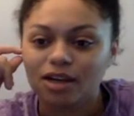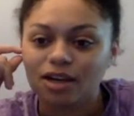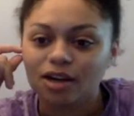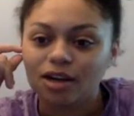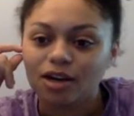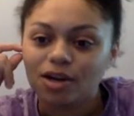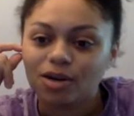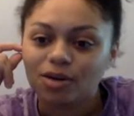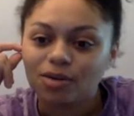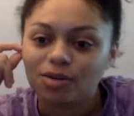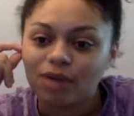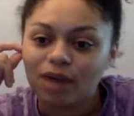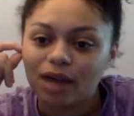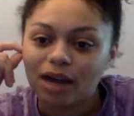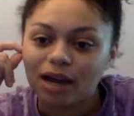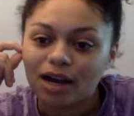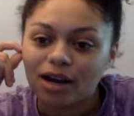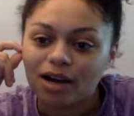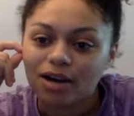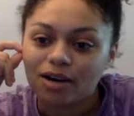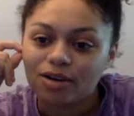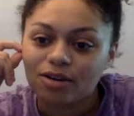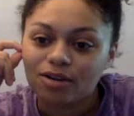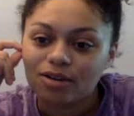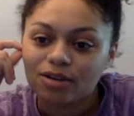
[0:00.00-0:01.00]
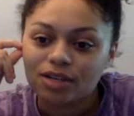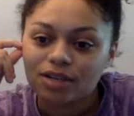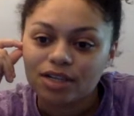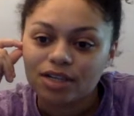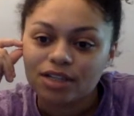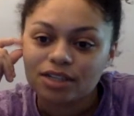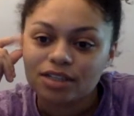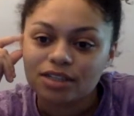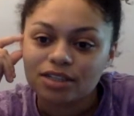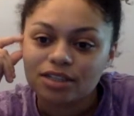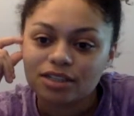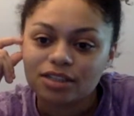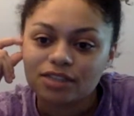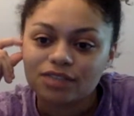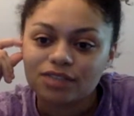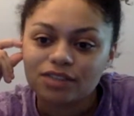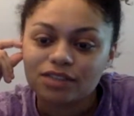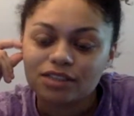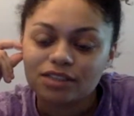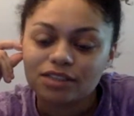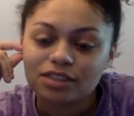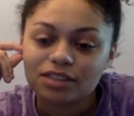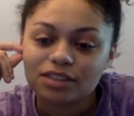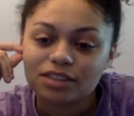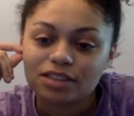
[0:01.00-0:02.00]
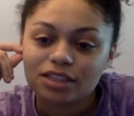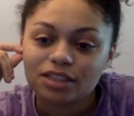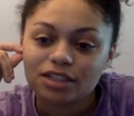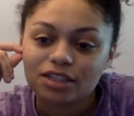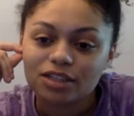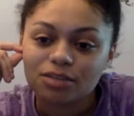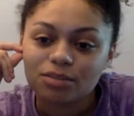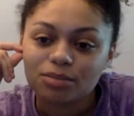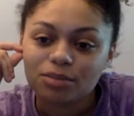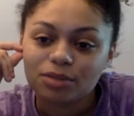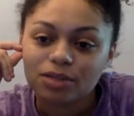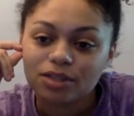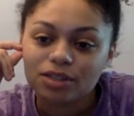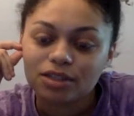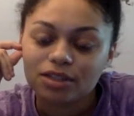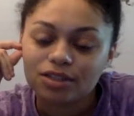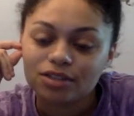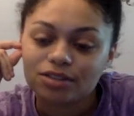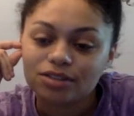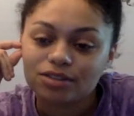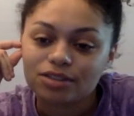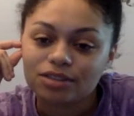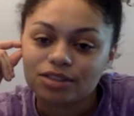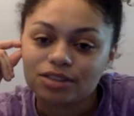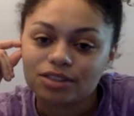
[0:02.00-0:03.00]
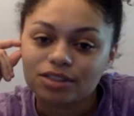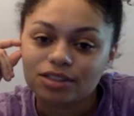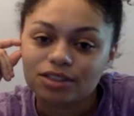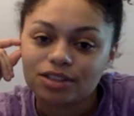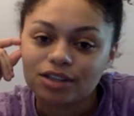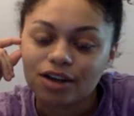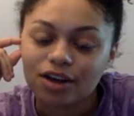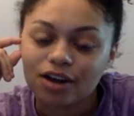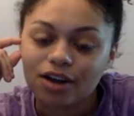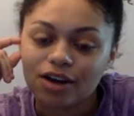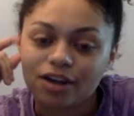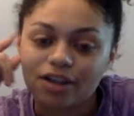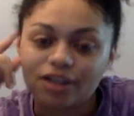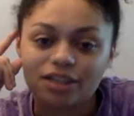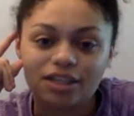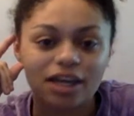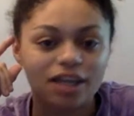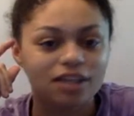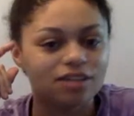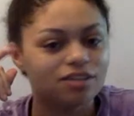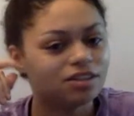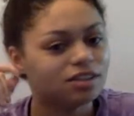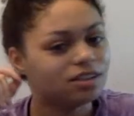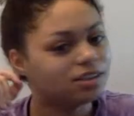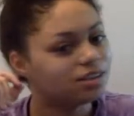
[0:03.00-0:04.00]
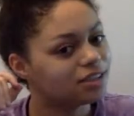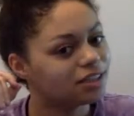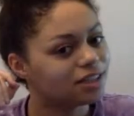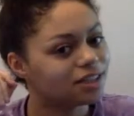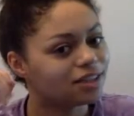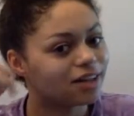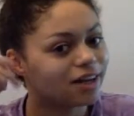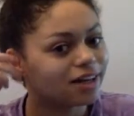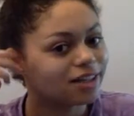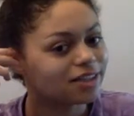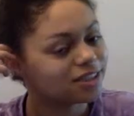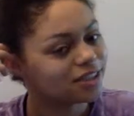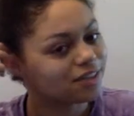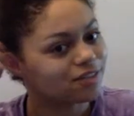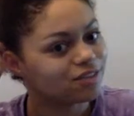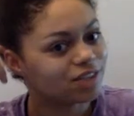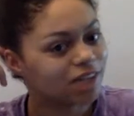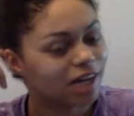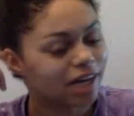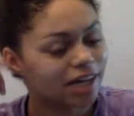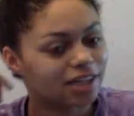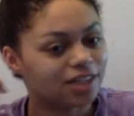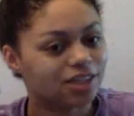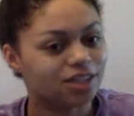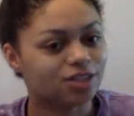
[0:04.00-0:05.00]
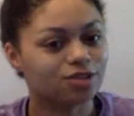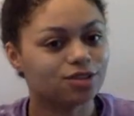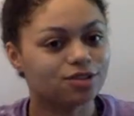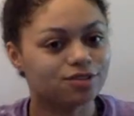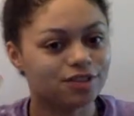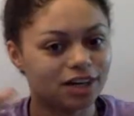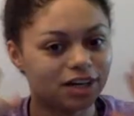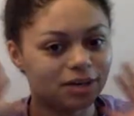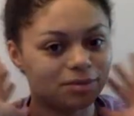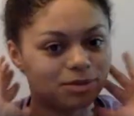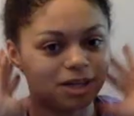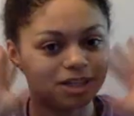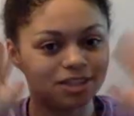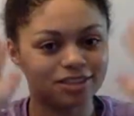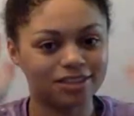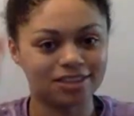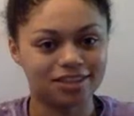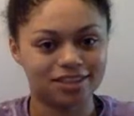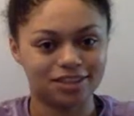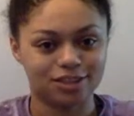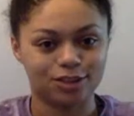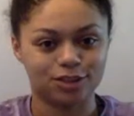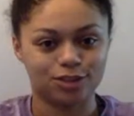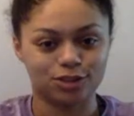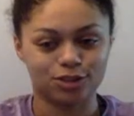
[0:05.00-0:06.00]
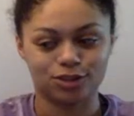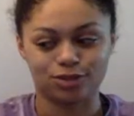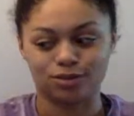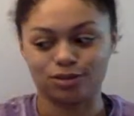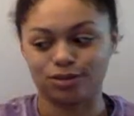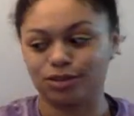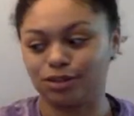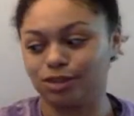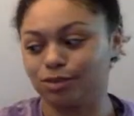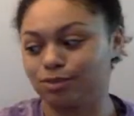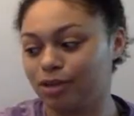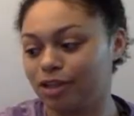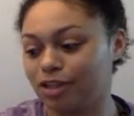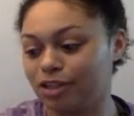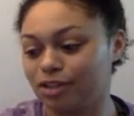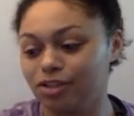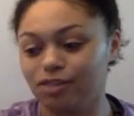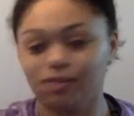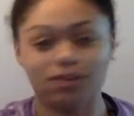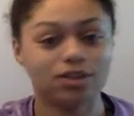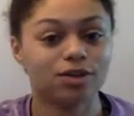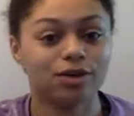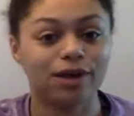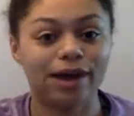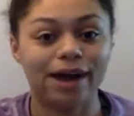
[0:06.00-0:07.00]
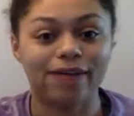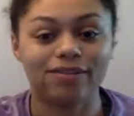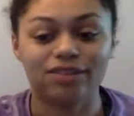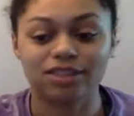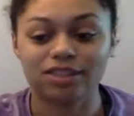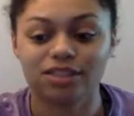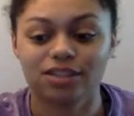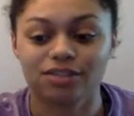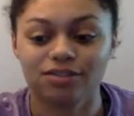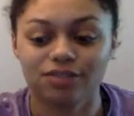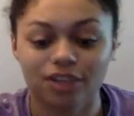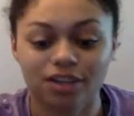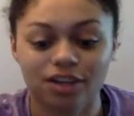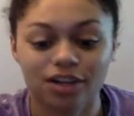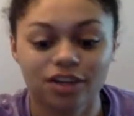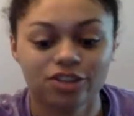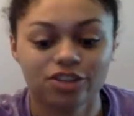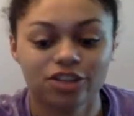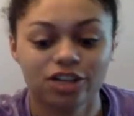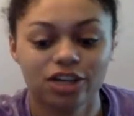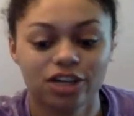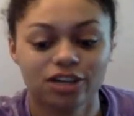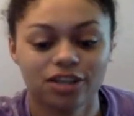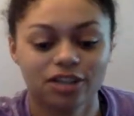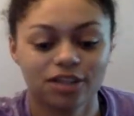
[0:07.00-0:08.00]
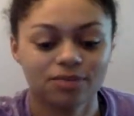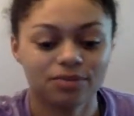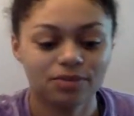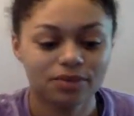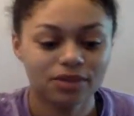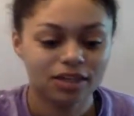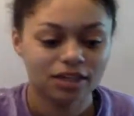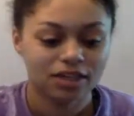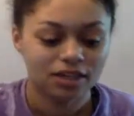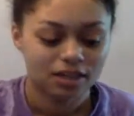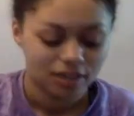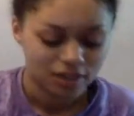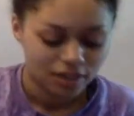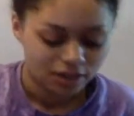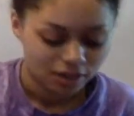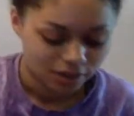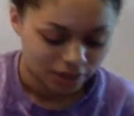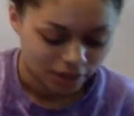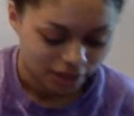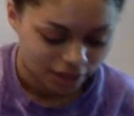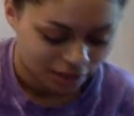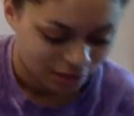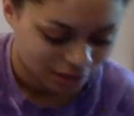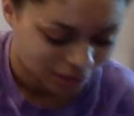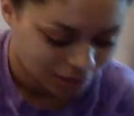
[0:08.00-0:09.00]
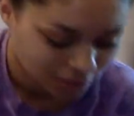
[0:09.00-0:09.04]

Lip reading: Oh wow, I didn't even see you put those in your cart. Yeah, you didn't see a lot of stuff, Jackie. You were very much in your zone, so you probably don't even know half the stuff I got, Jackie. Okay,